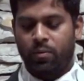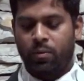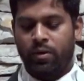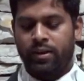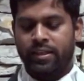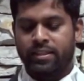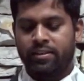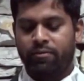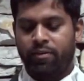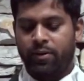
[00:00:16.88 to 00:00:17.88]
One
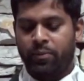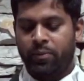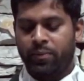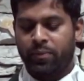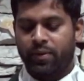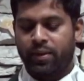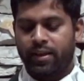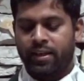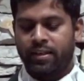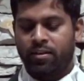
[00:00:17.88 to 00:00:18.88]
easy flip,
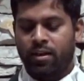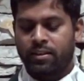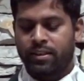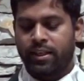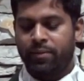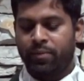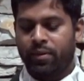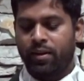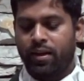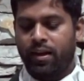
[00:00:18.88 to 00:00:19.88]
it tossed
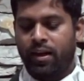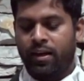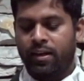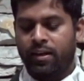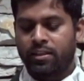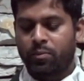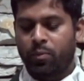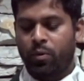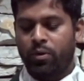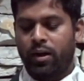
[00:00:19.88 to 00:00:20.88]
him and his
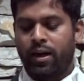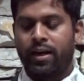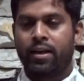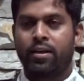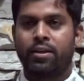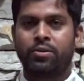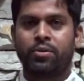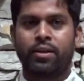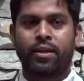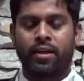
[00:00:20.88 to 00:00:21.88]
boat high into
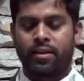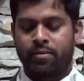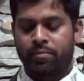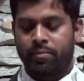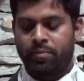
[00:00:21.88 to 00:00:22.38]
the air.